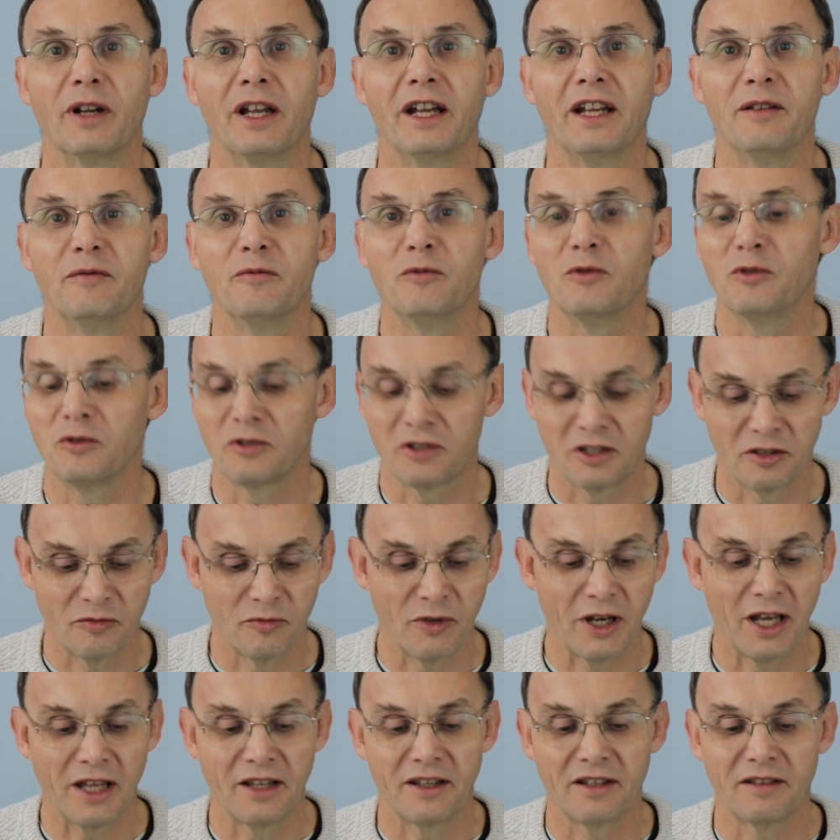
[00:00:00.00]
A in water
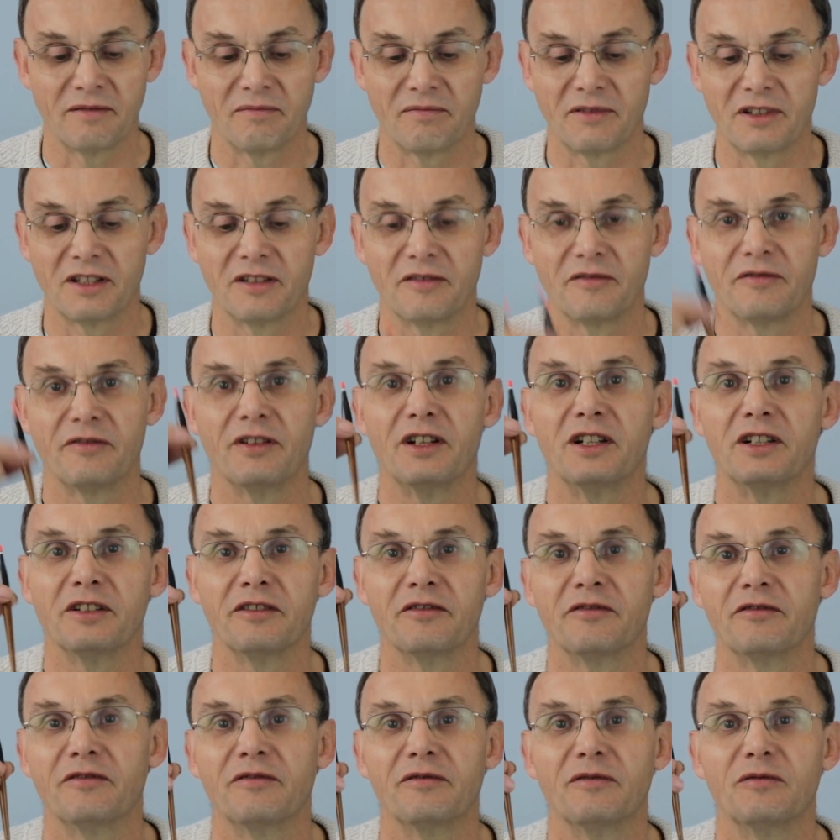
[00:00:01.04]
where the
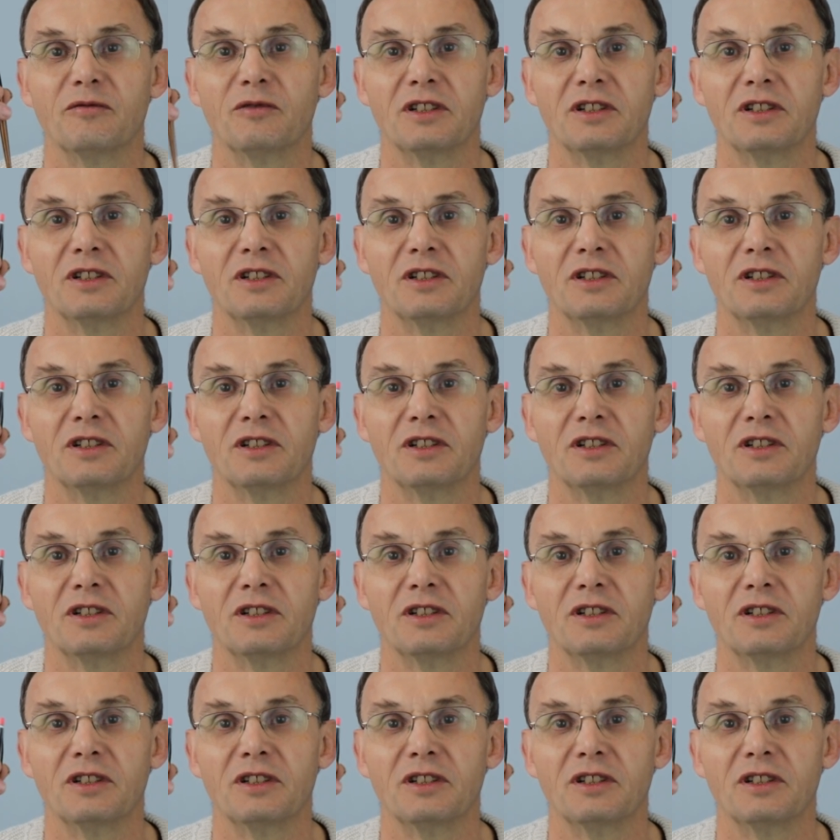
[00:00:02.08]
5